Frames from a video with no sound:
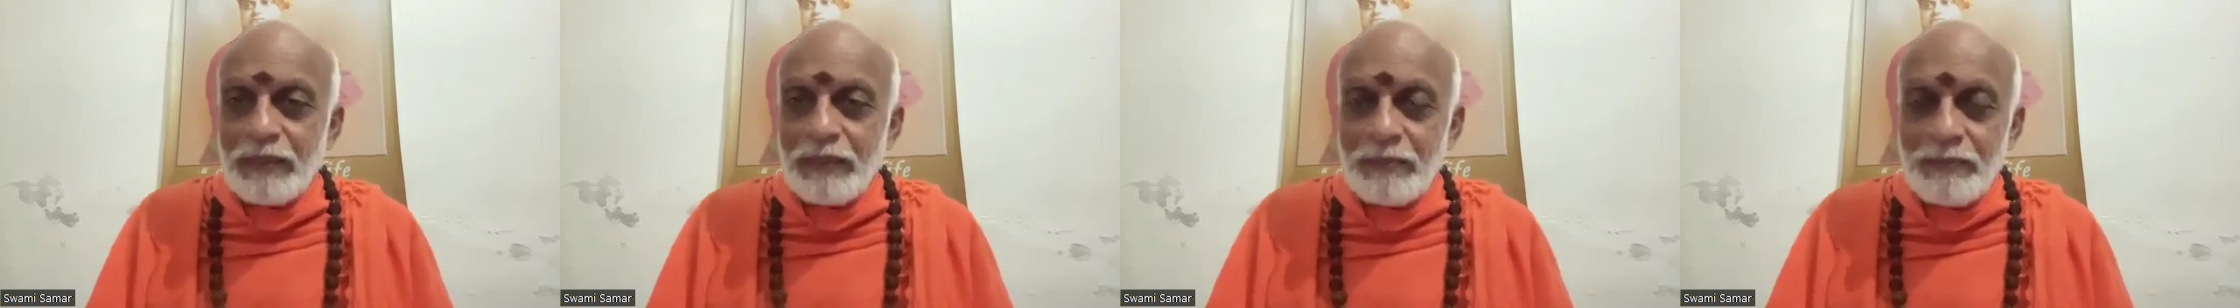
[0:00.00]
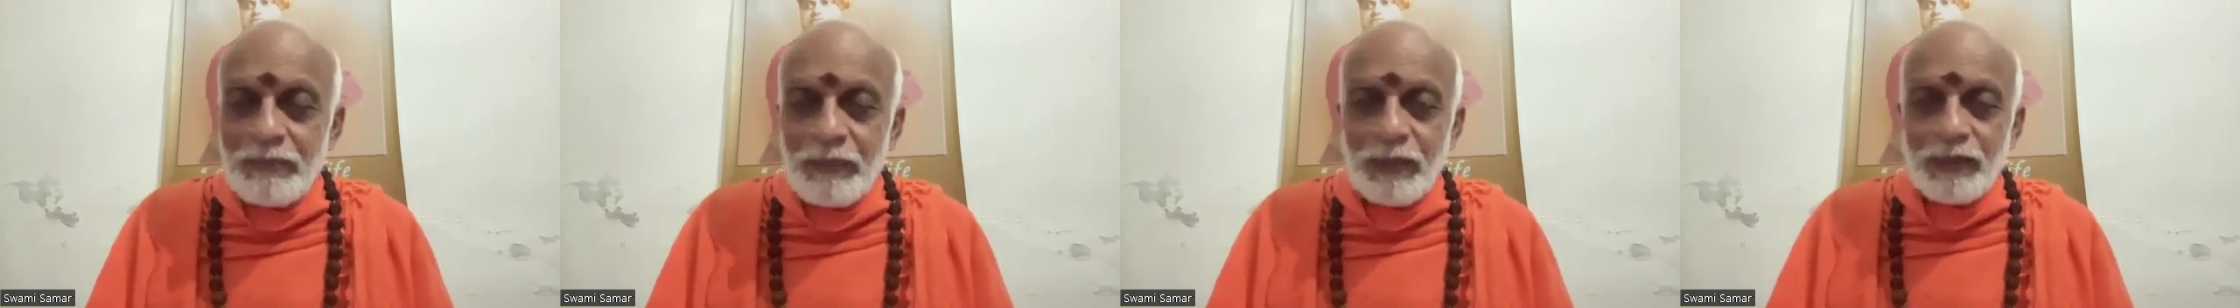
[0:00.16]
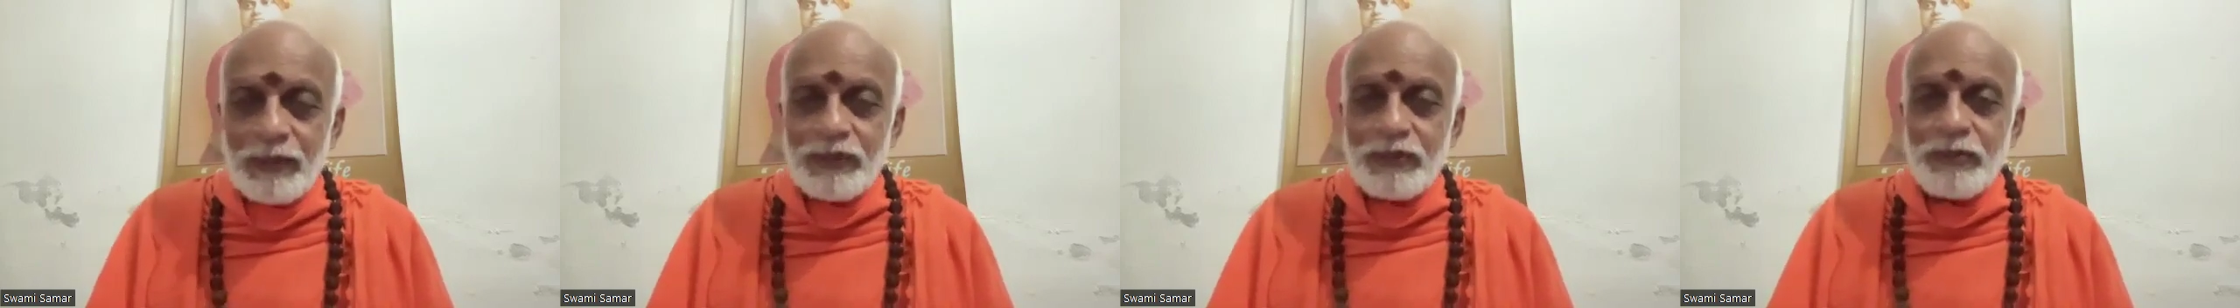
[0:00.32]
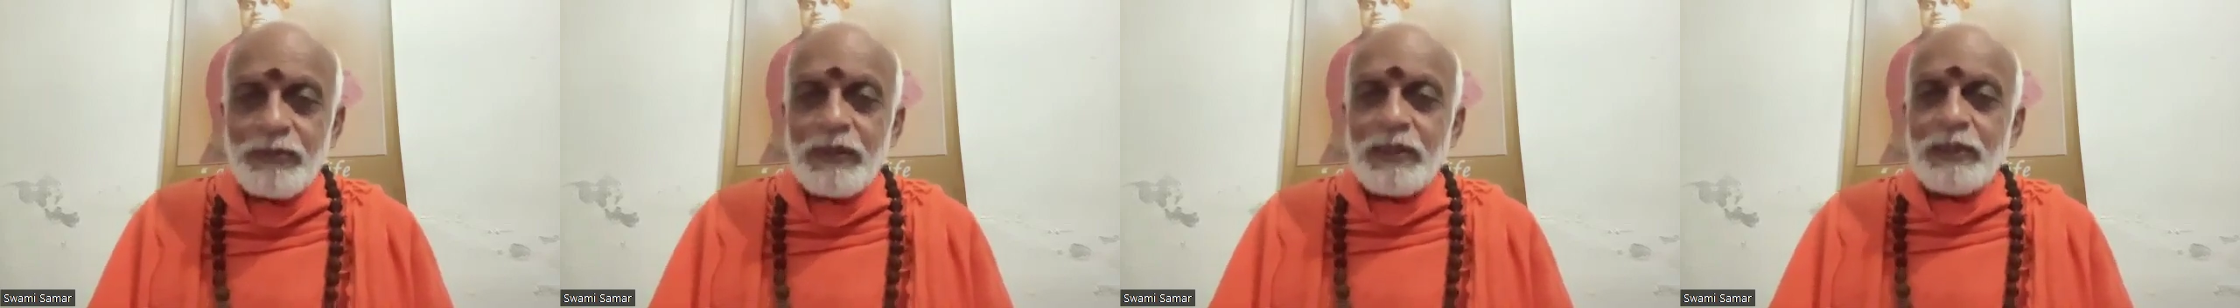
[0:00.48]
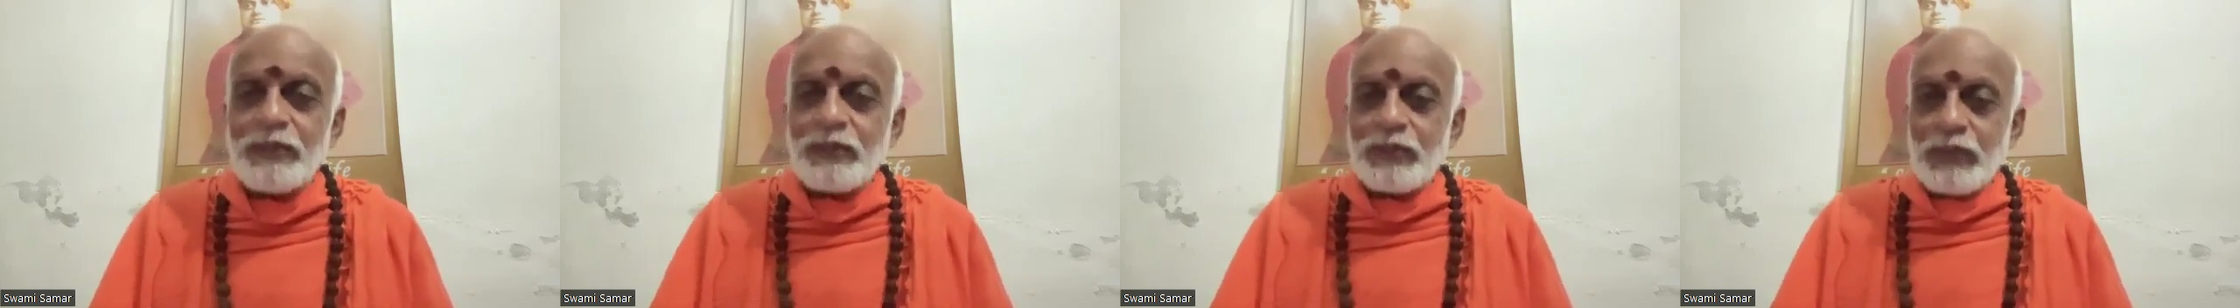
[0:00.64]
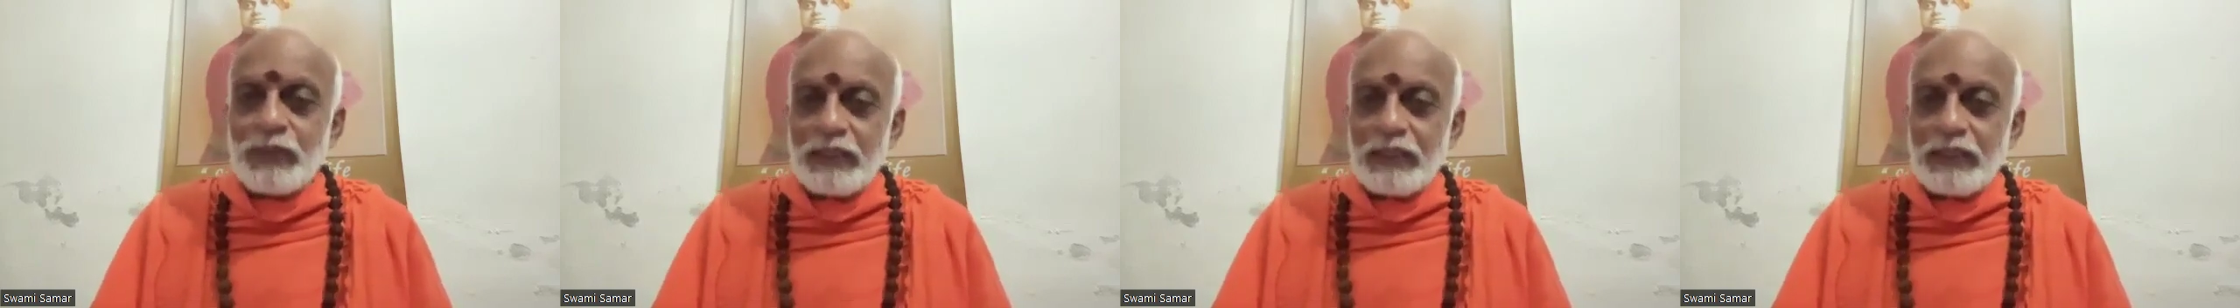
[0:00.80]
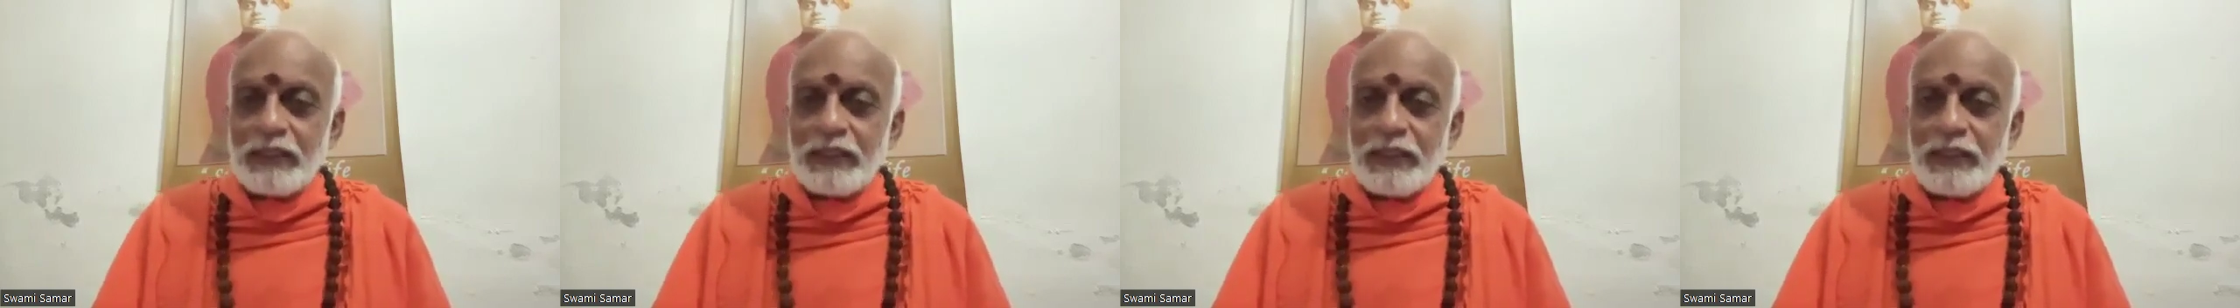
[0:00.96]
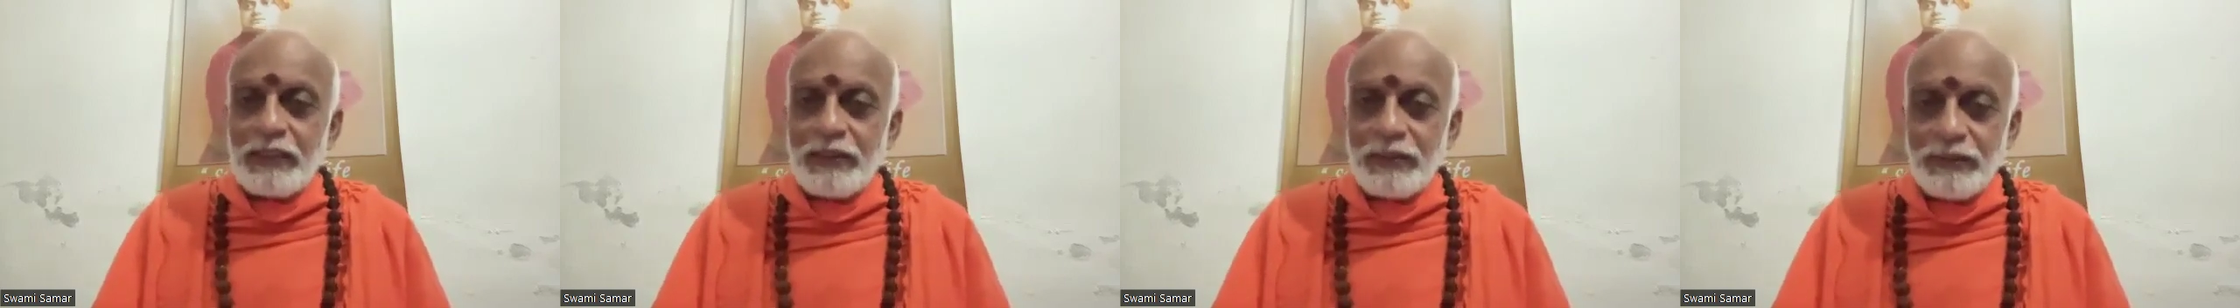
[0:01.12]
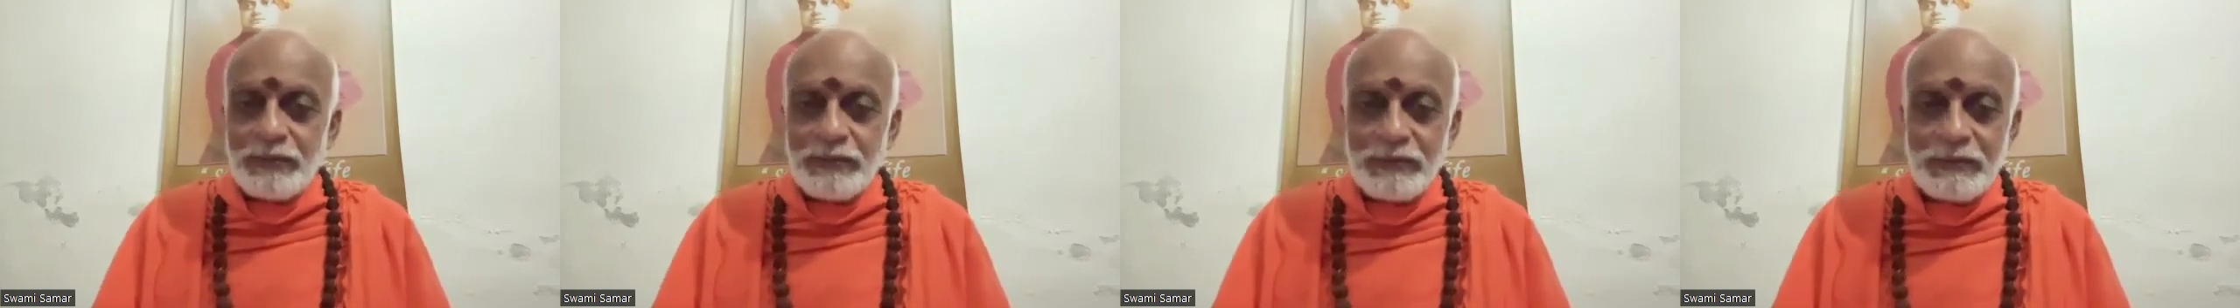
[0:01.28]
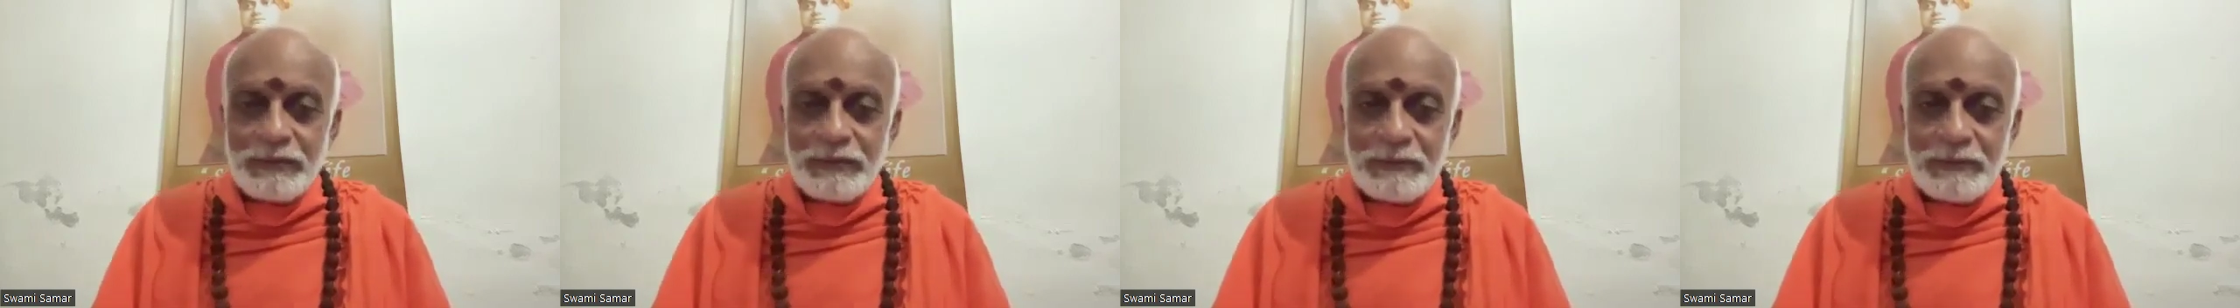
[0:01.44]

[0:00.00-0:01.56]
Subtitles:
impossible to continue.